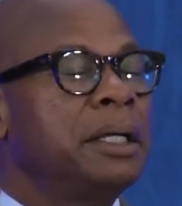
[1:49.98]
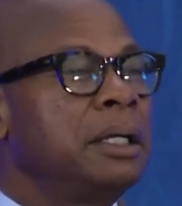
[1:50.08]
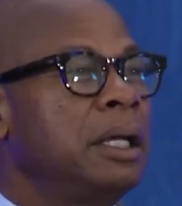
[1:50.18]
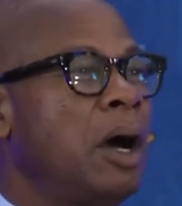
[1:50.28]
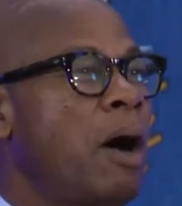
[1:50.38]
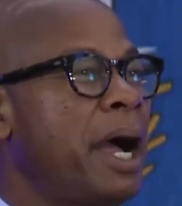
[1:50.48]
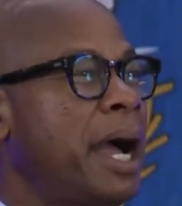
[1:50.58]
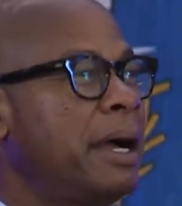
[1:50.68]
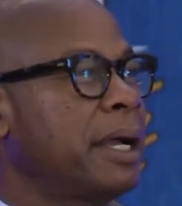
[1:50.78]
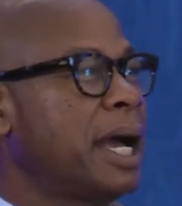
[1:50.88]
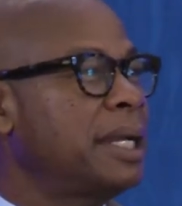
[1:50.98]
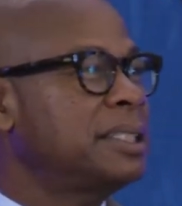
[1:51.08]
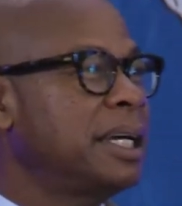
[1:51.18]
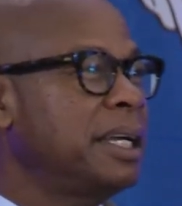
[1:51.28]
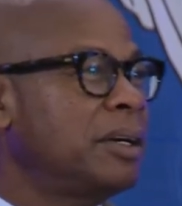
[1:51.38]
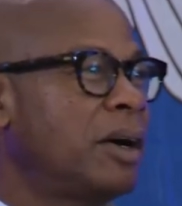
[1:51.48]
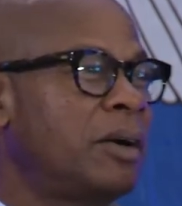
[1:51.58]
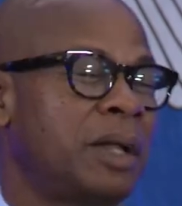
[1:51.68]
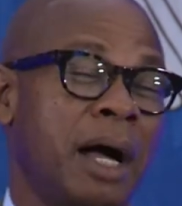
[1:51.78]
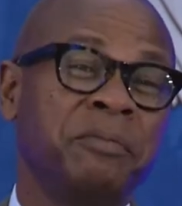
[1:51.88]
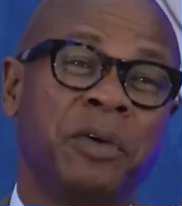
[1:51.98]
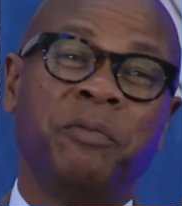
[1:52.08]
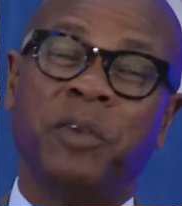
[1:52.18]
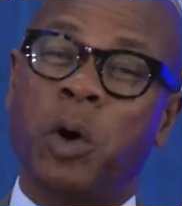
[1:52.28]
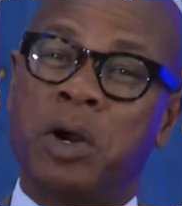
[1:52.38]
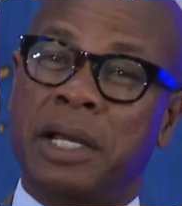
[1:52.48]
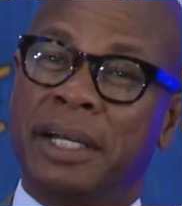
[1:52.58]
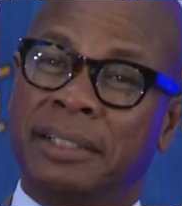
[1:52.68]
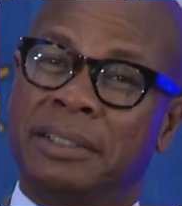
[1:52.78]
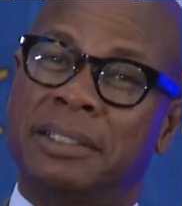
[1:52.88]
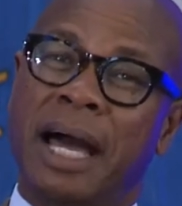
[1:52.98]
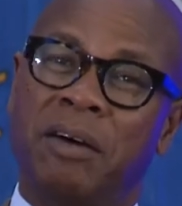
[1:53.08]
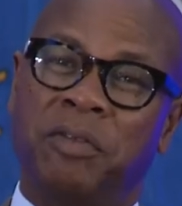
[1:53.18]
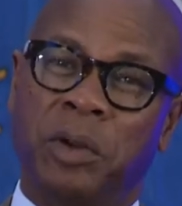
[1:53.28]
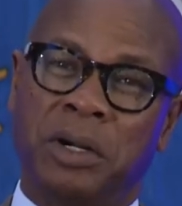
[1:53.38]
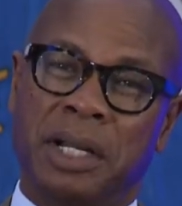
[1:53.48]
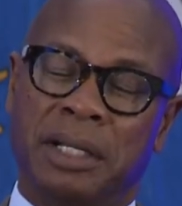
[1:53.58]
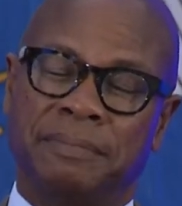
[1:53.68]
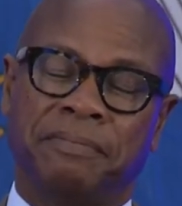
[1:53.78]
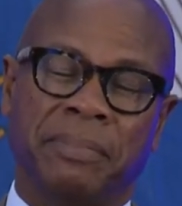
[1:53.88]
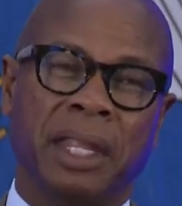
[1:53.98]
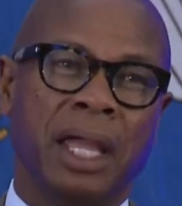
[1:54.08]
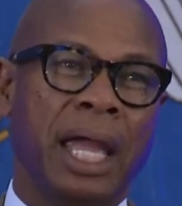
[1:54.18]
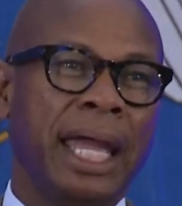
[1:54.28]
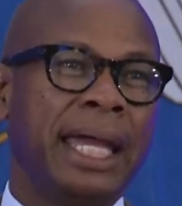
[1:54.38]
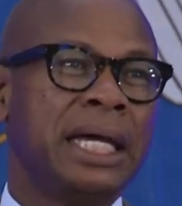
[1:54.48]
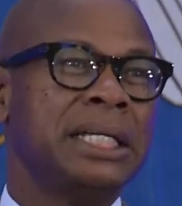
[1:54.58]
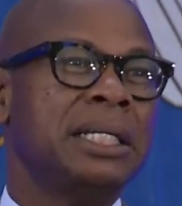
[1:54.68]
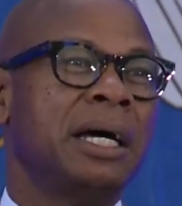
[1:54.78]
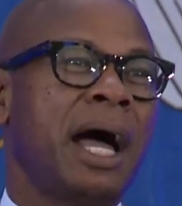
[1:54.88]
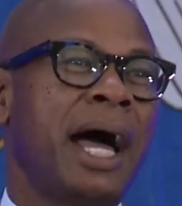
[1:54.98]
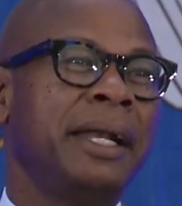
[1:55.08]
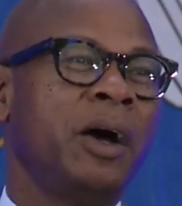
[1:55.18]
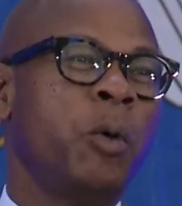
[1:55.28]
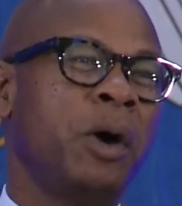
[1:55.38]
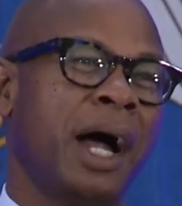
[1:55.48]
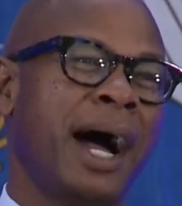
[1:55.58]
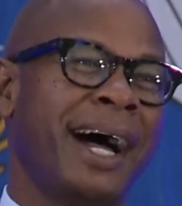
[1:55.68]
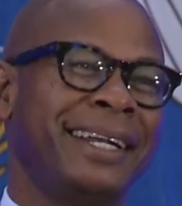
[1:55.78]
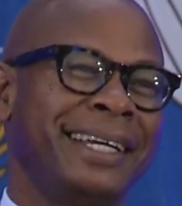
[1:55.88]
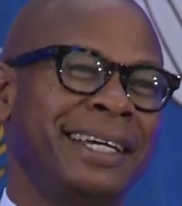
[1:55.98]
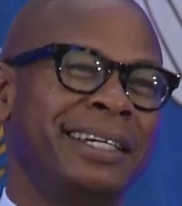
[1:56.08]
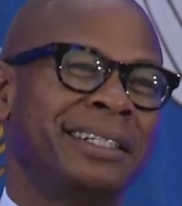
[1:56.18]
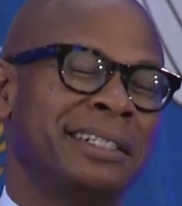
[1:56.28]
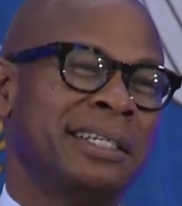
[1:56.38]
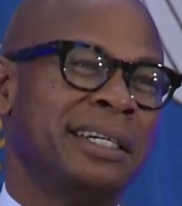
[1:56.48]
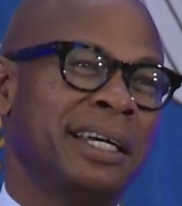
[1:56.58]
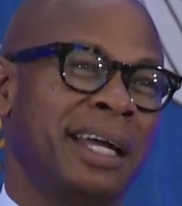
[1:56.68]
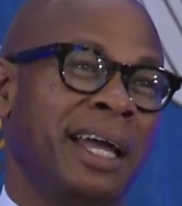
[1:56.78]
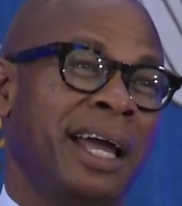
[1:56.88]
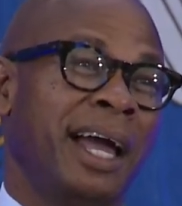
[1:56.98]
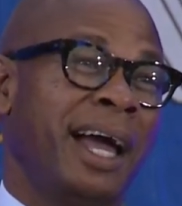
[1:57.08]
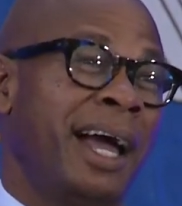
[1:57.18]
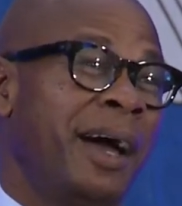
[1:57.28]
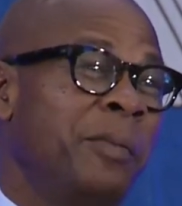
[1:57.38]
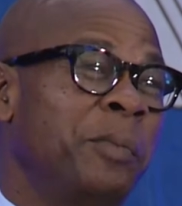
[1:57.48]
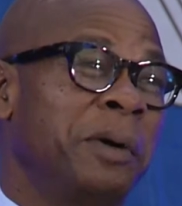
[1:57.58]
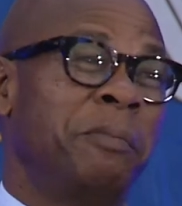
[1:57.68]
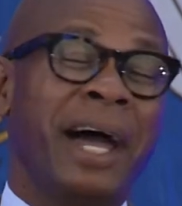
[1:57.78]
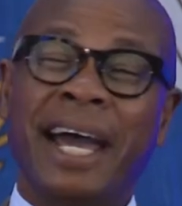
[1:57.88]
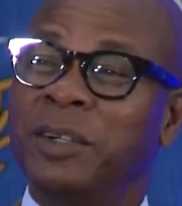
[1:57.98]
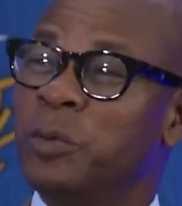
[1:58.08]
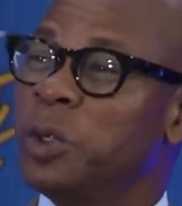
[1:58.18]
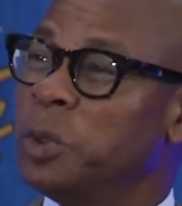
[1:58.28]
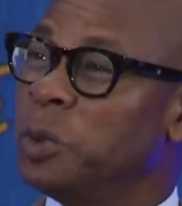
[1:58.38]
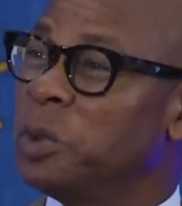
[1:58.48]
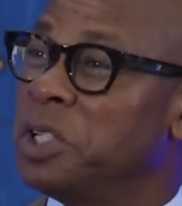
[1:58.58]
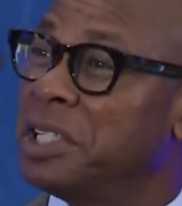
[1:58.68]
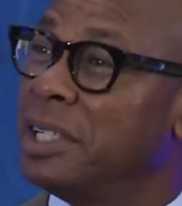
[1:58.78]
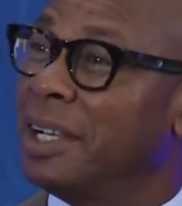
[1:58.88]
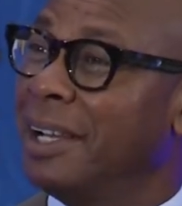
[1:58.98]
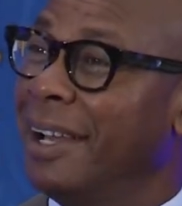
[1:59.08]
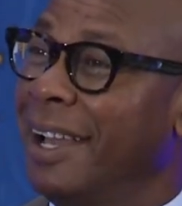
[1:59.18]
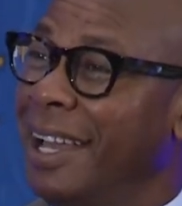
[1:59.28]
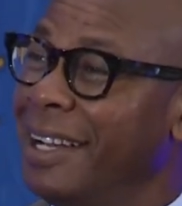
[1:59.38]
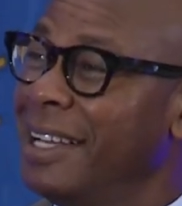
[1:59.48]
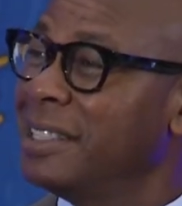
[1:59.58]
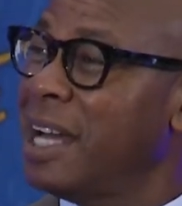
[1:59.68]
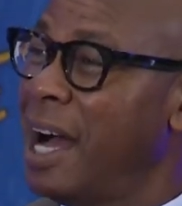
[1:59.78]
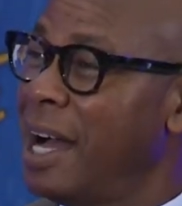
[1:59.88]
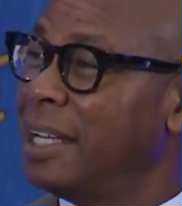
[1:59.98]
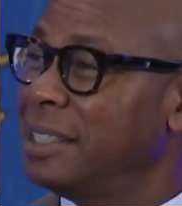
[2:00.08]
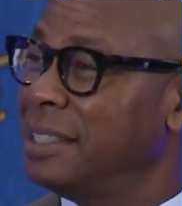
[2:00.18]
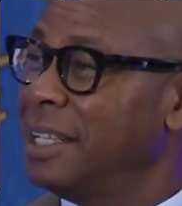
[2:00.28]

You know, I, I got to tell you I'm from Florida, South Florida and uh, I know what hot is. But Baton Rouge, it is hot.